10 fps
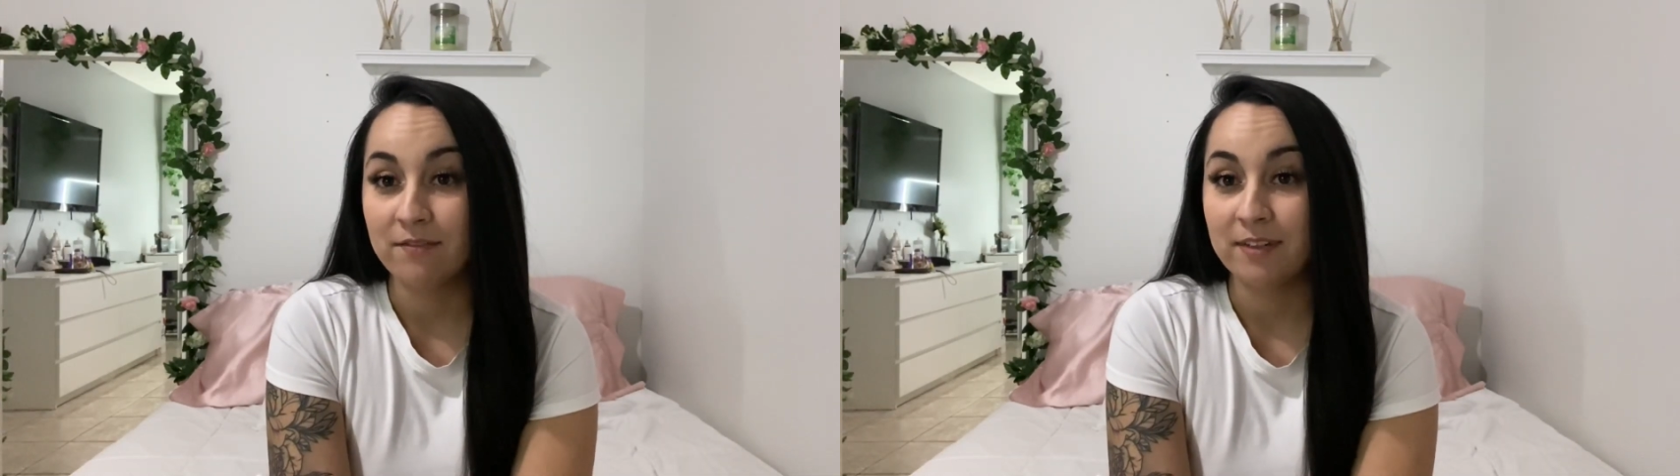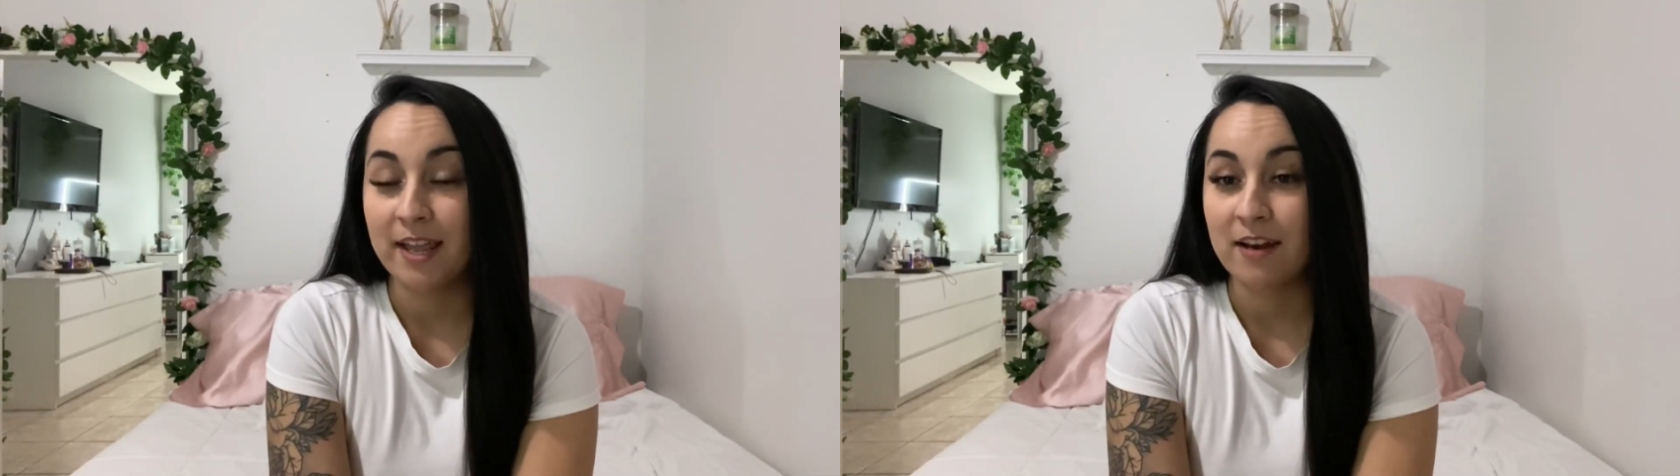
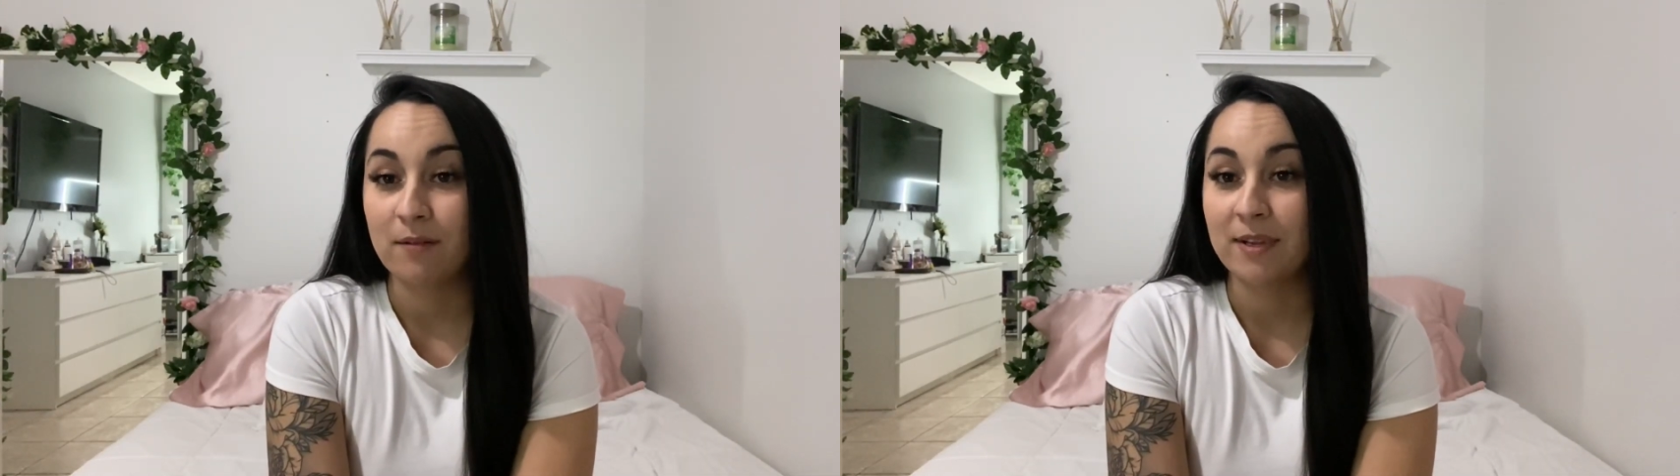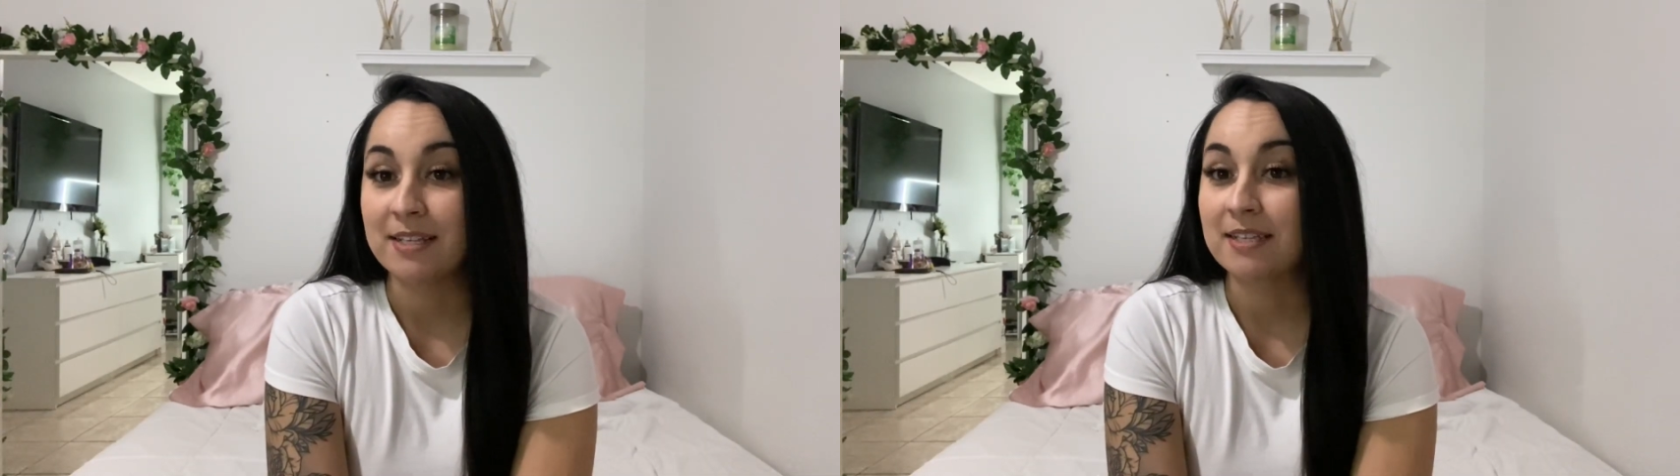of laying
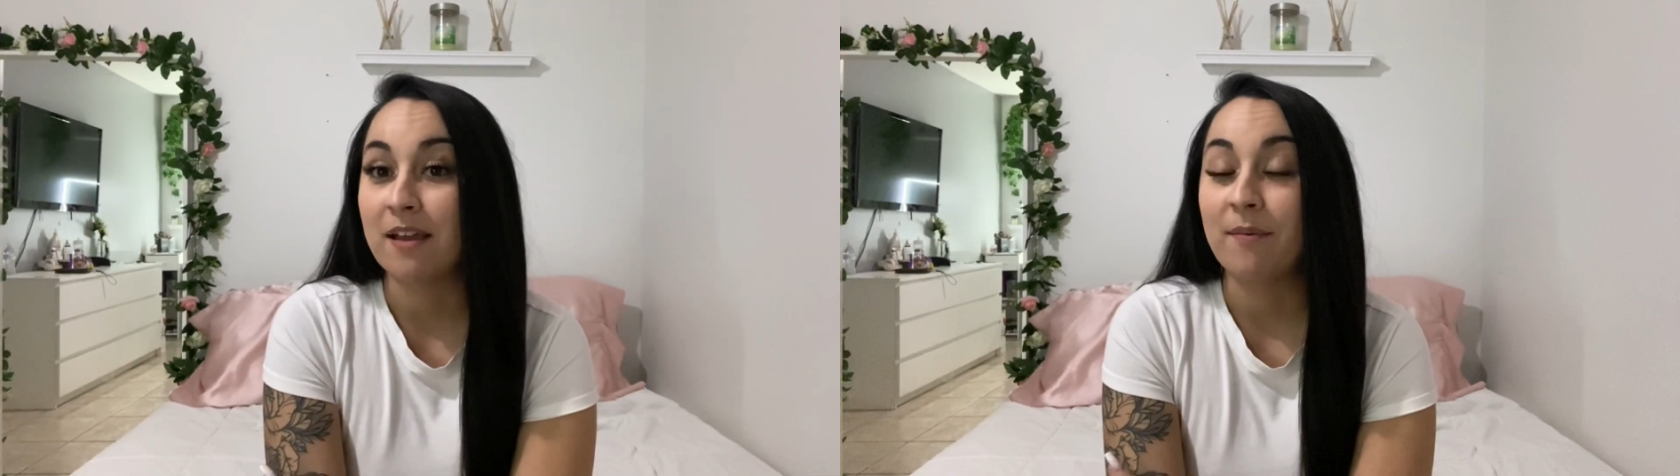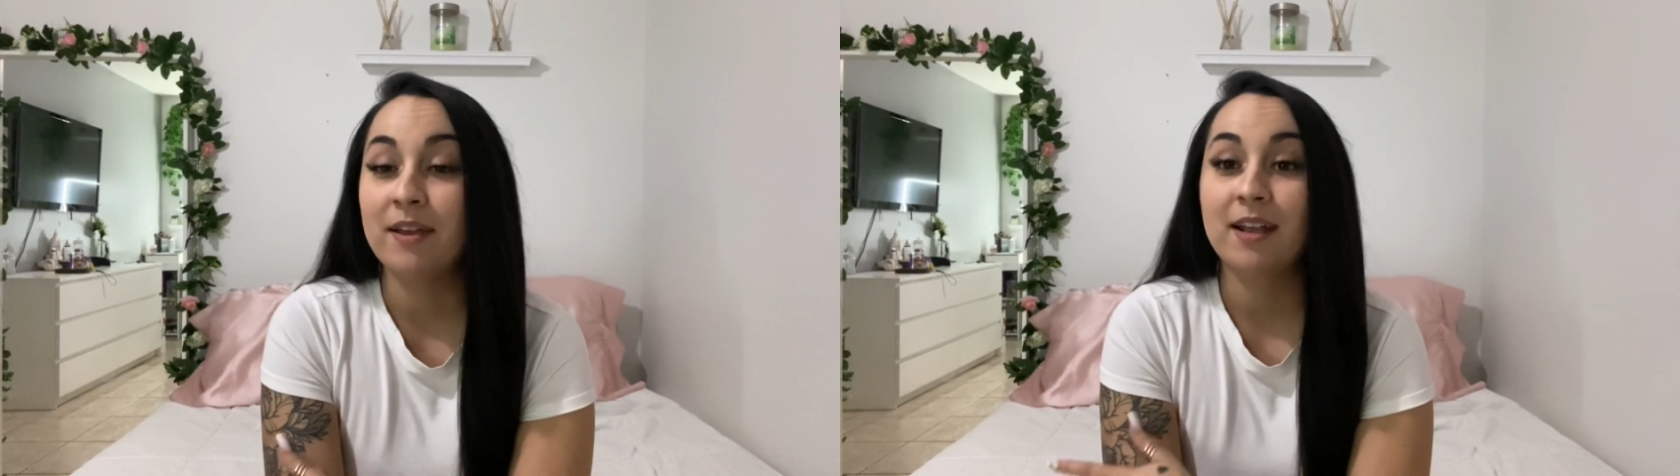on my
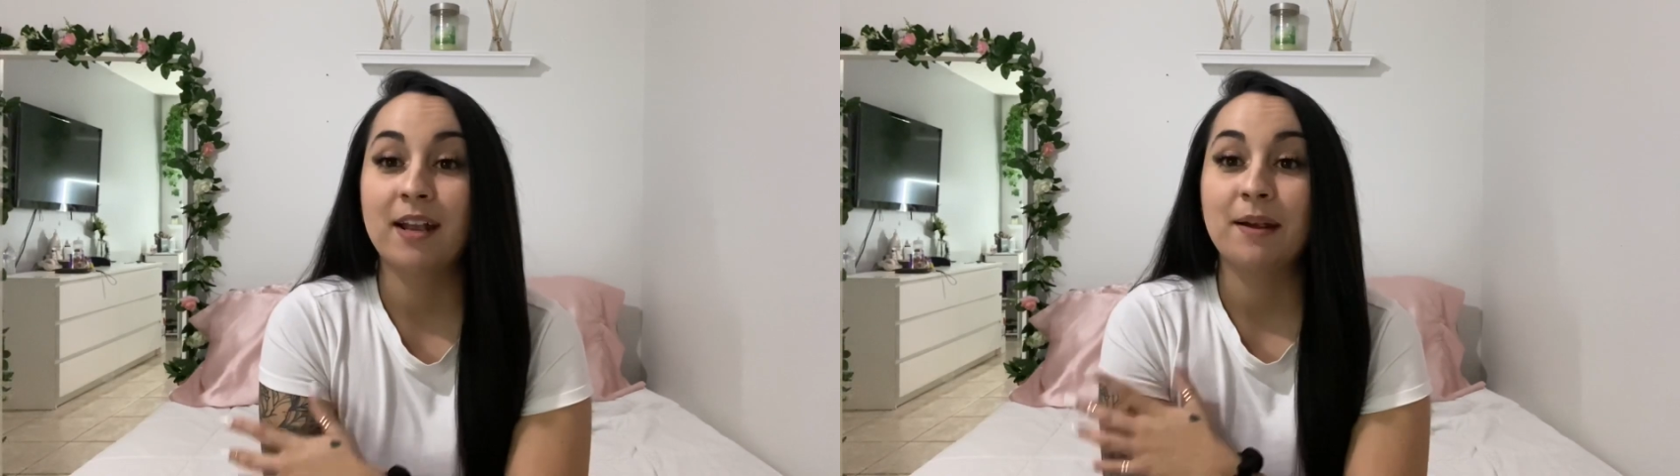stomach,